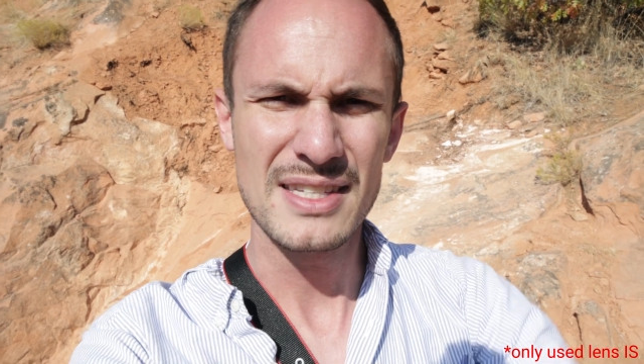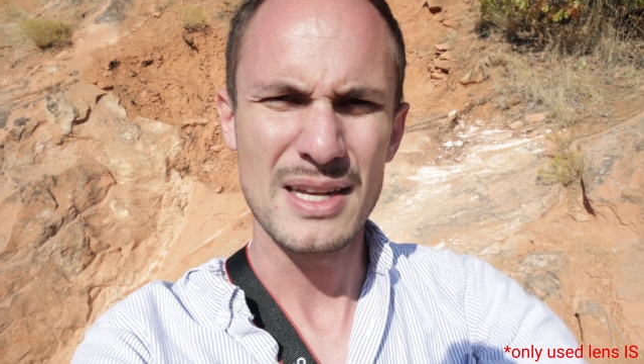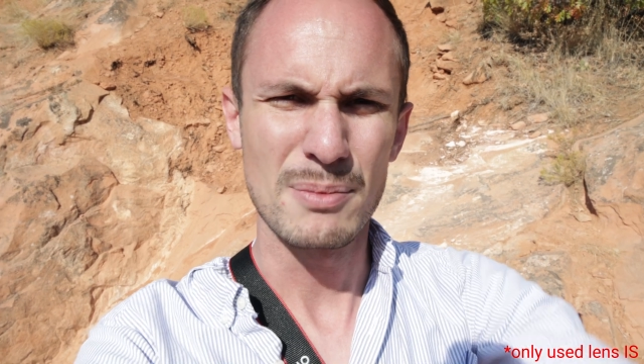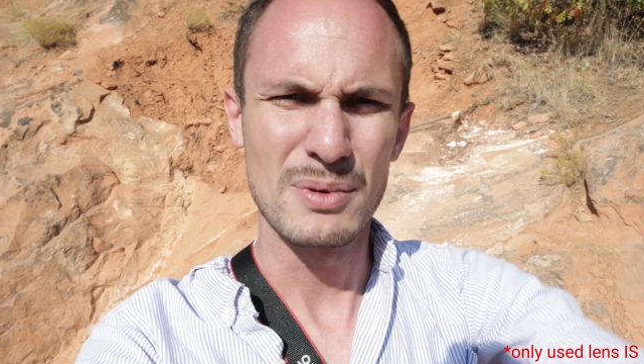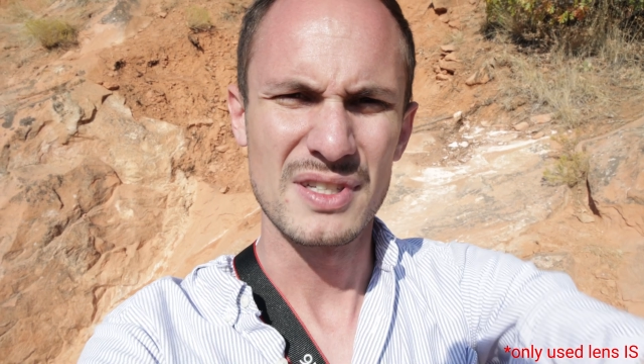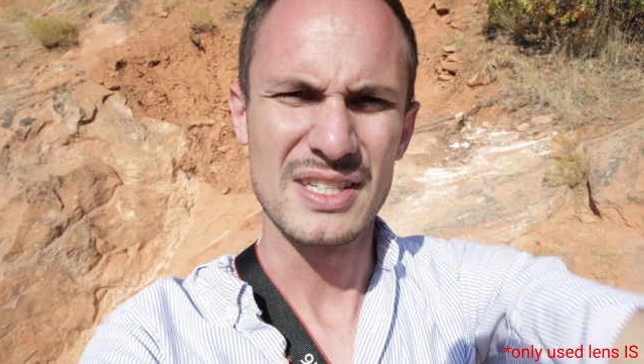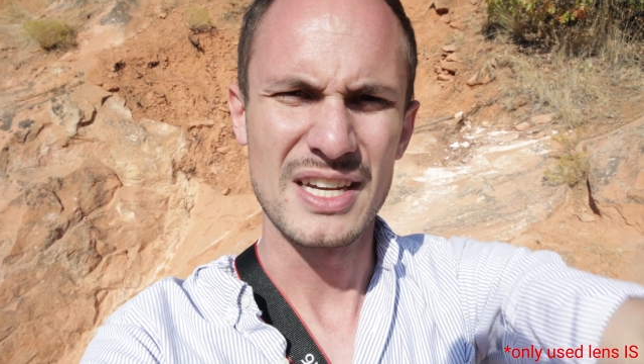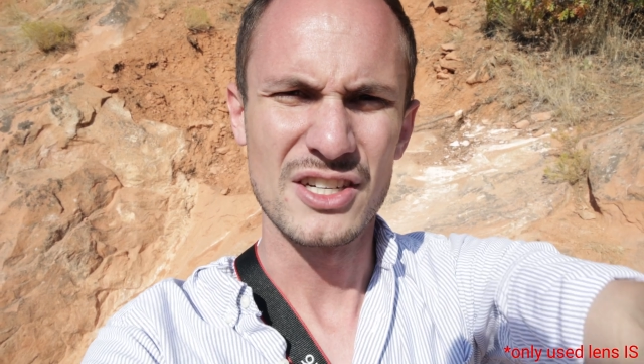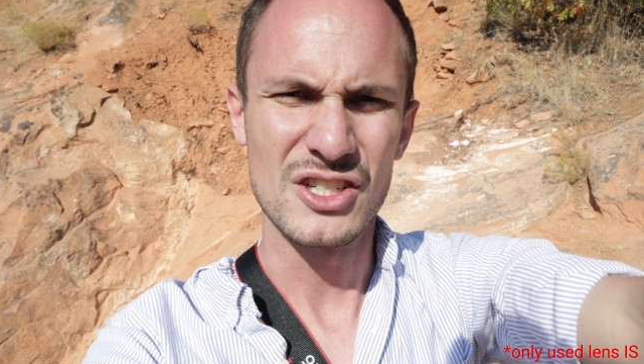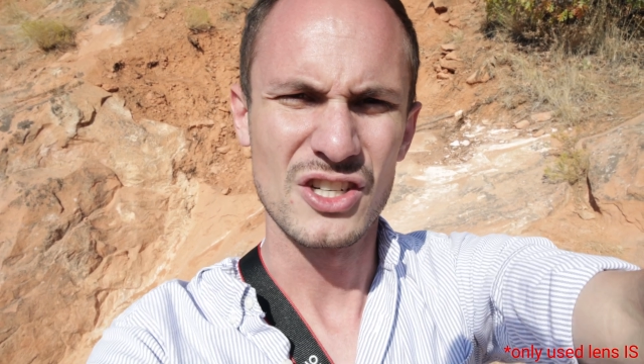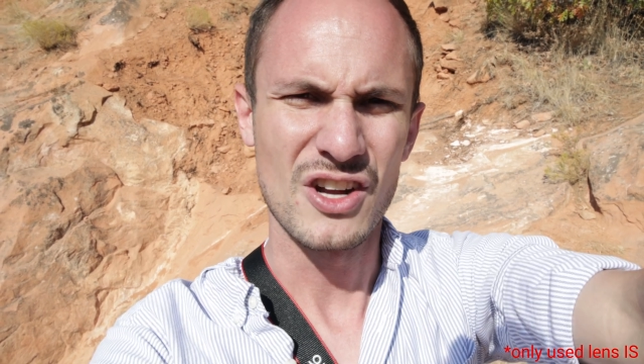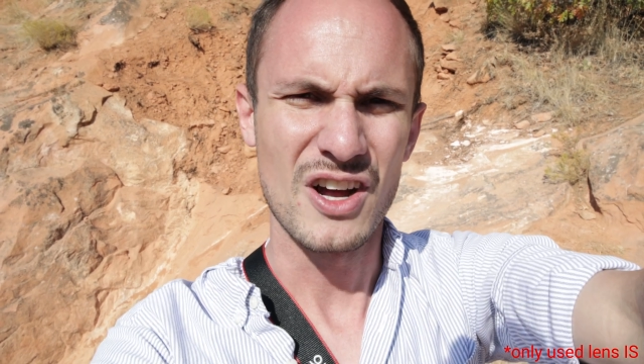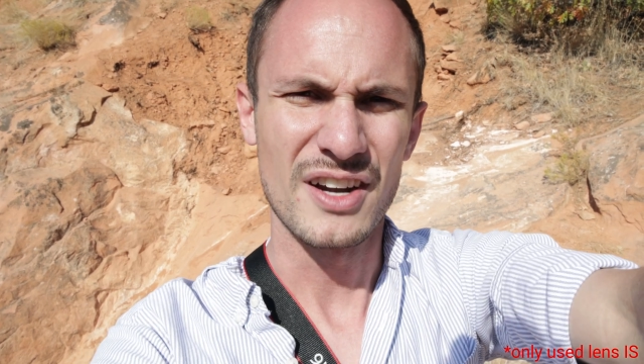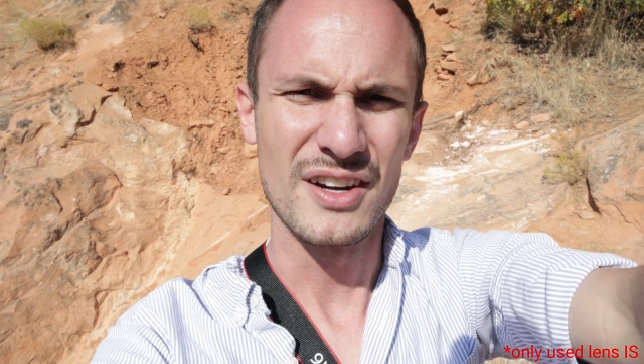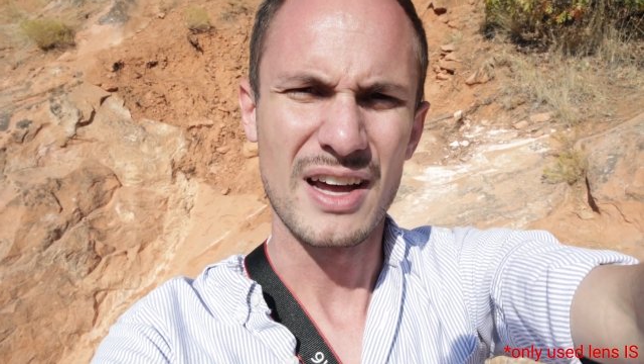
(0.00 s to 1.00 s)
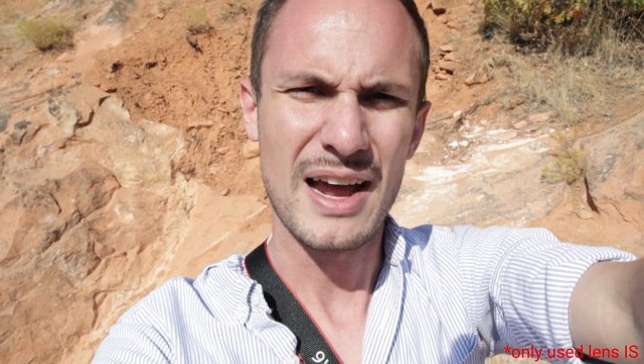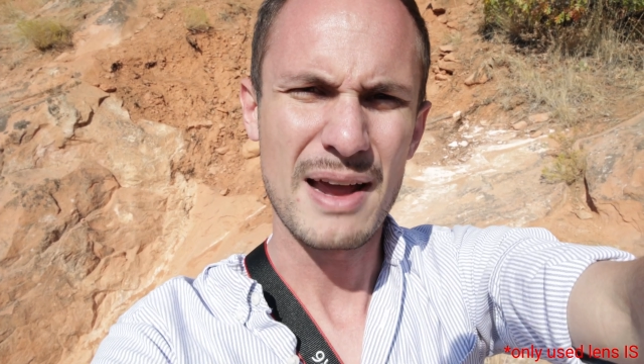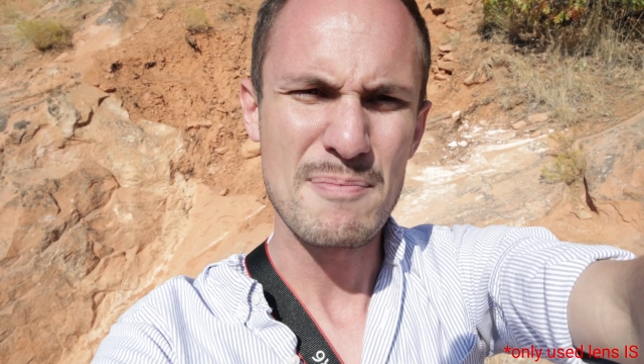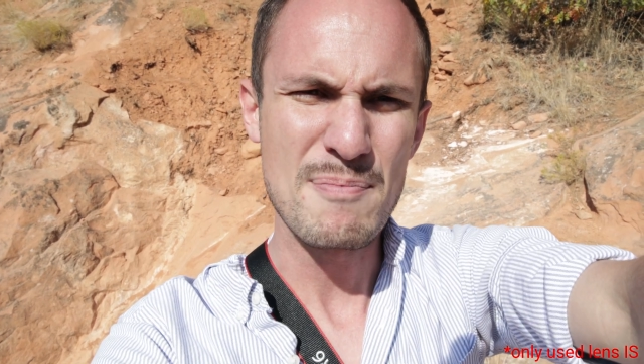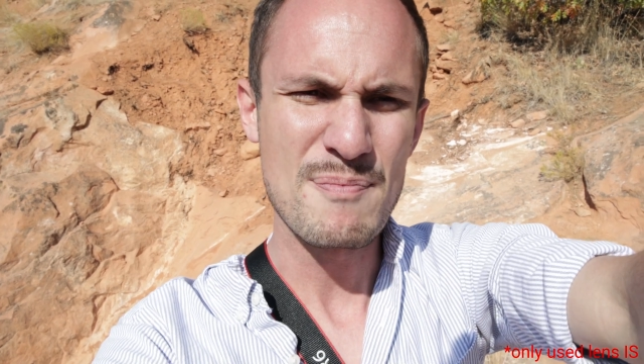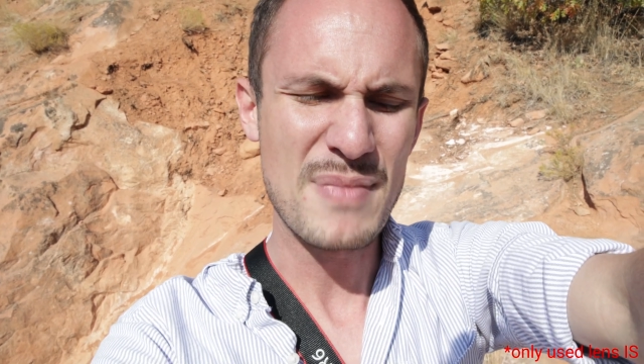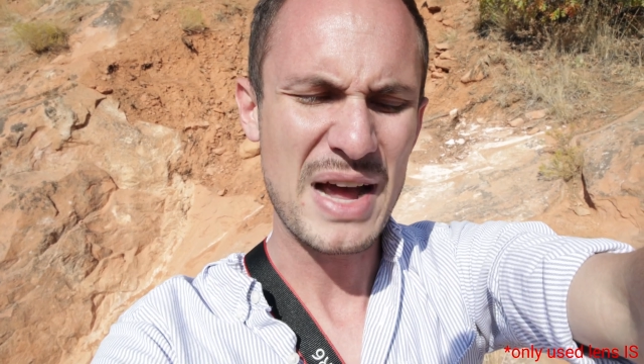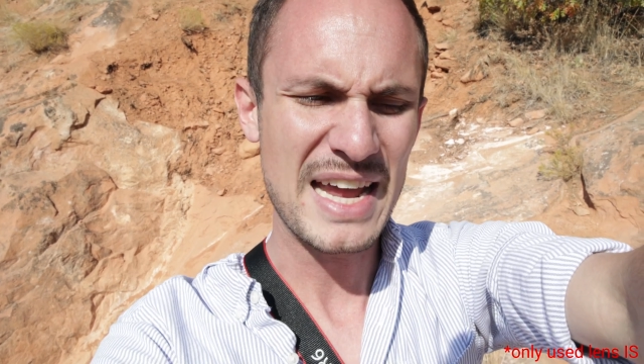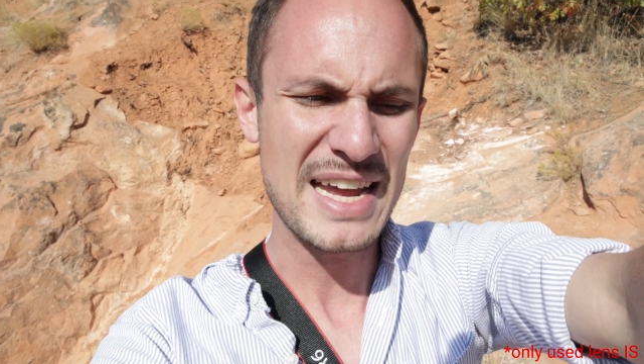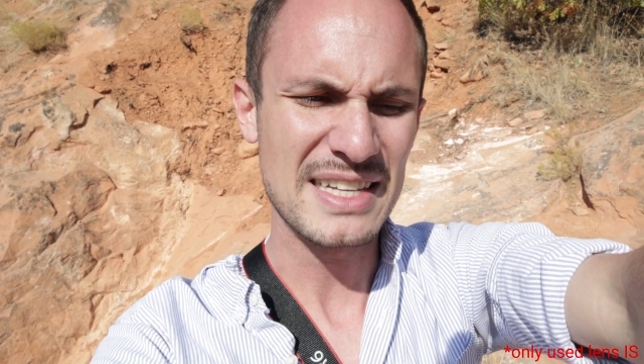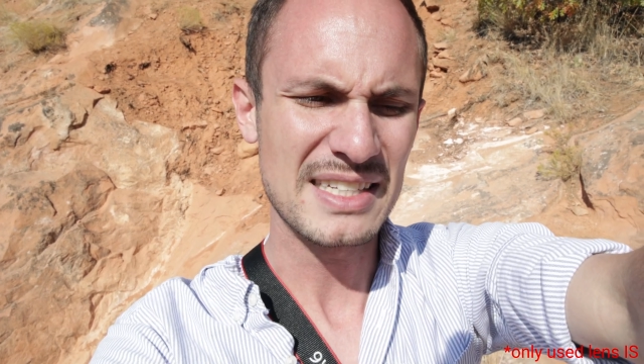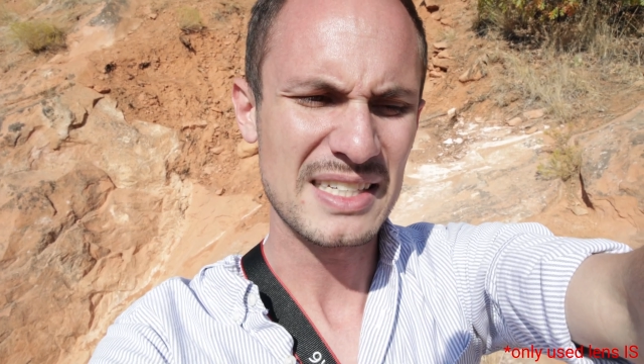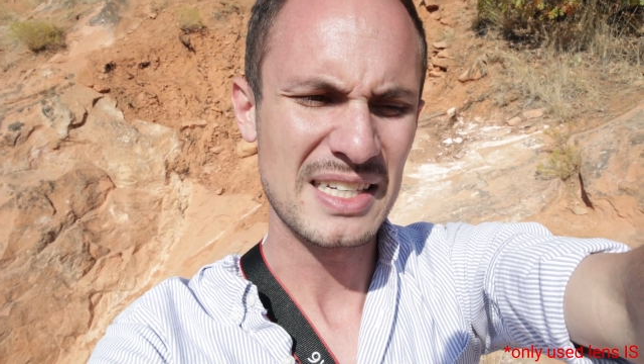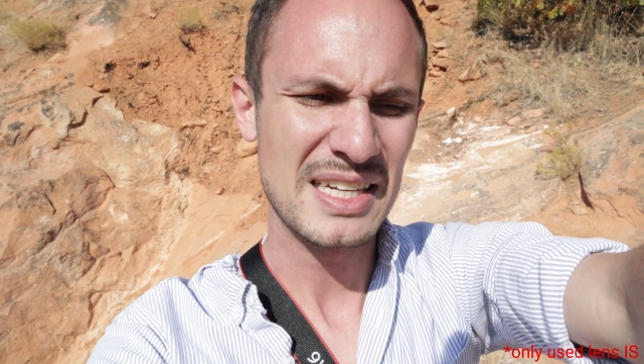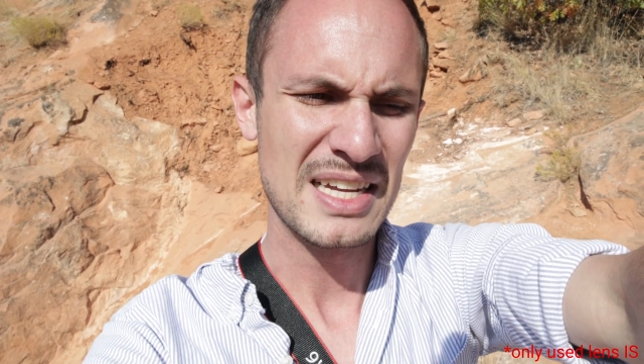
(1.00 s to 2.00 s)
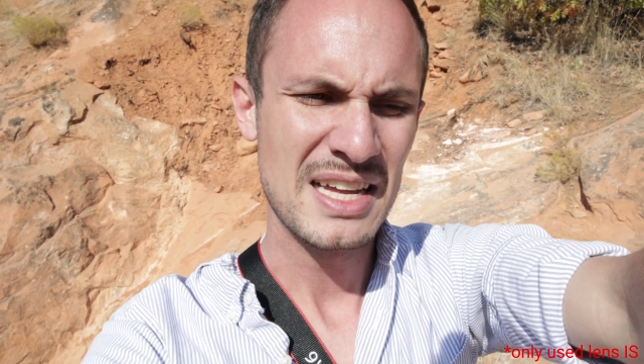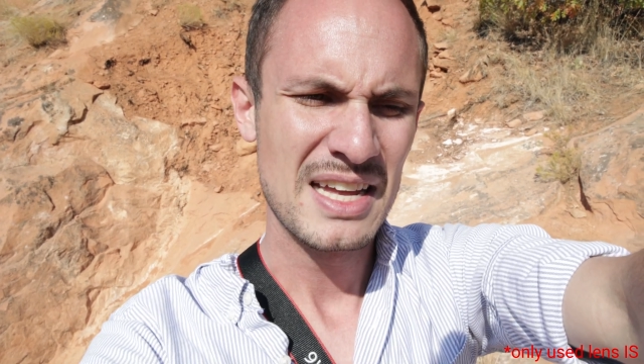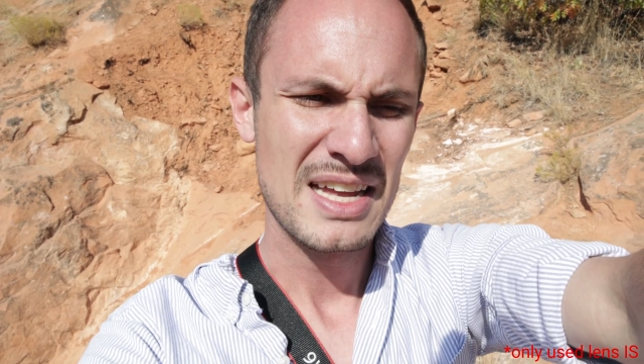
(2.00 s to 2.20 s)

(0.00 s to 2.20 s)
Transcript: stabilization on. I might